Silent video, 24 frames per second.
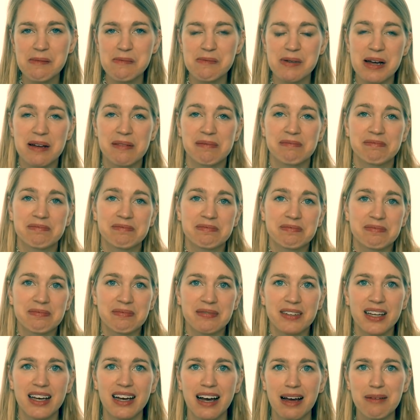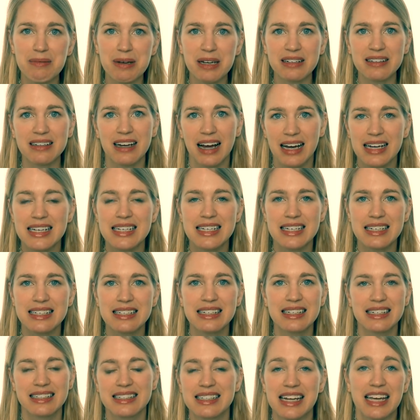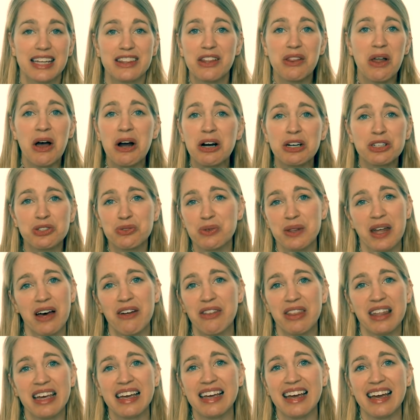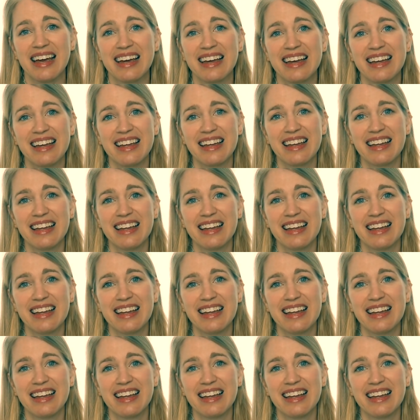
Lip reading: But, I mean, I did take the large without thinking.